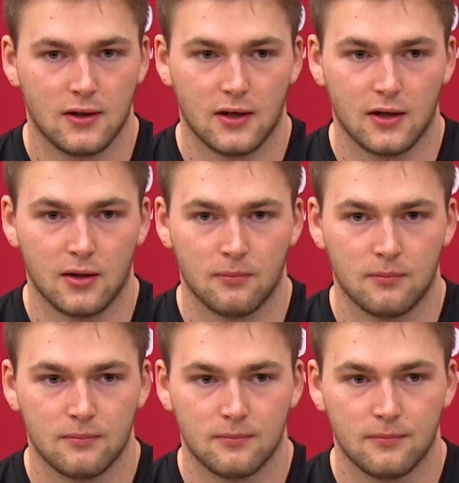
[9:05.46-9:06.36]
Um,
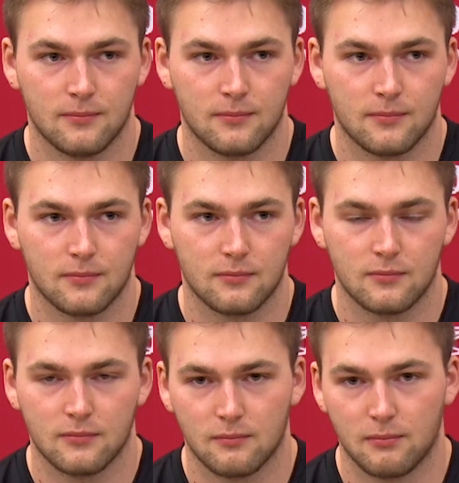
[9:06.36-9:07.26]

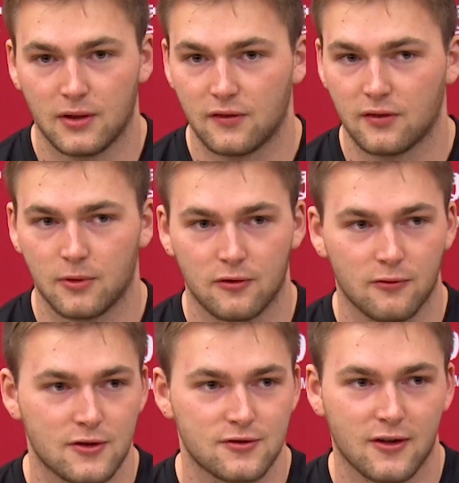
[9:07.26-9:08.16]
been to some good
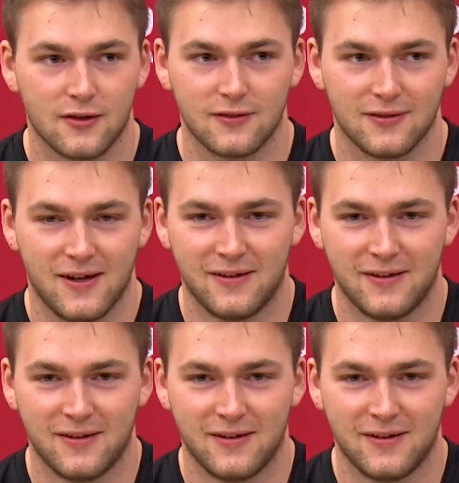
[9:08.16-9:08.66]
restaurants.